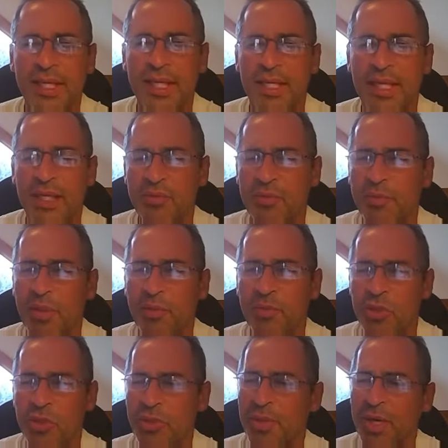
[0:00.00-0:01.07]
And I
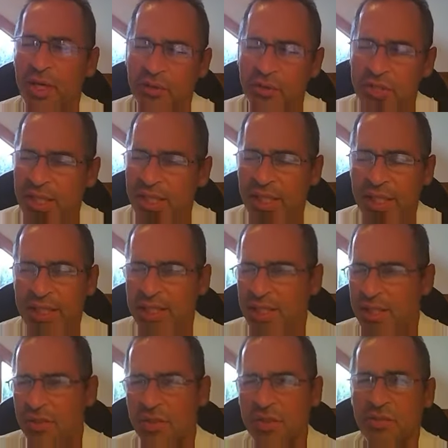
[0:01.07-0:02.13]
remember Shimano's had like
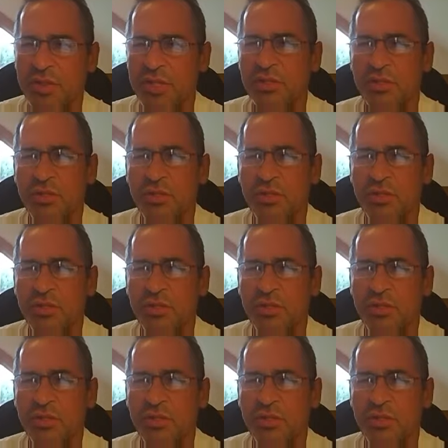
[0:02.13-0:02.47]
6 degrees